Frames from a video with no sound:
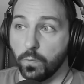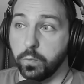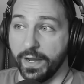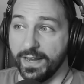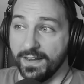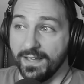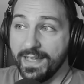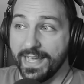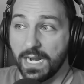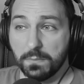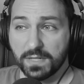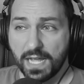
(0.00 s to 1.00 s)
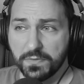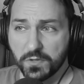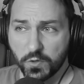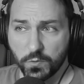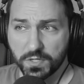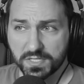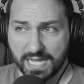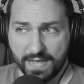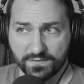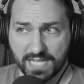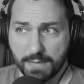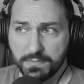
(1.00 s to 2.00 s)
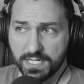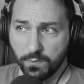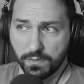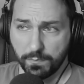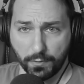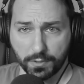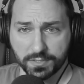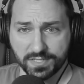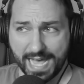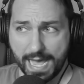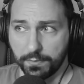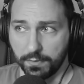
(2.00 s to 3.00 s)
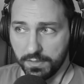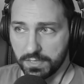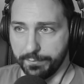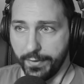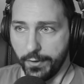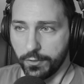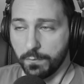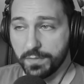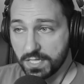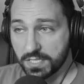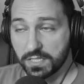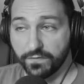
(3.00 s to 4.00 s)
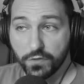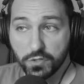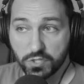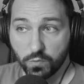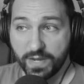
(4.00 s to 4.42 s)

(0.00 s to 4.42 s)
Right. And I'm glad the crew doesn't have time to deal with Burke's capitalism boner because the fusion